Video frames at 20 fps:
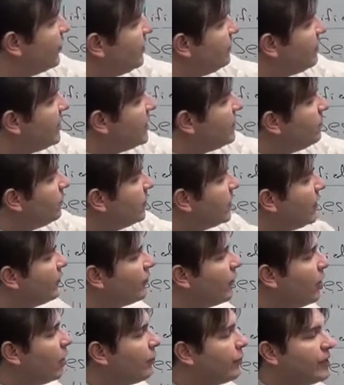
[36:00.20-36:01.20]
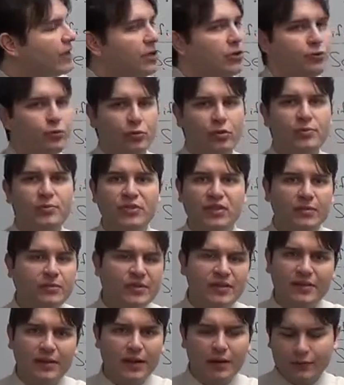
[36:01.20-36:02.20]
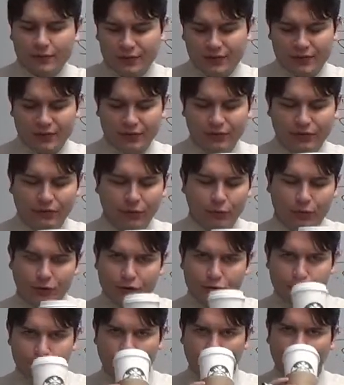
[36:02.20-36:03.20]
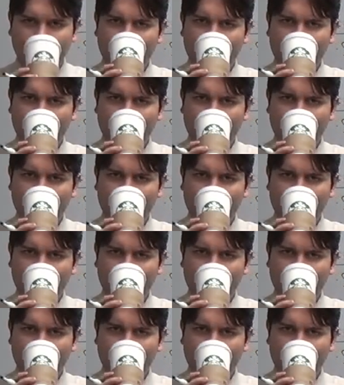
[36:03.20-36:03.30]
when people have already grouped themselves for you.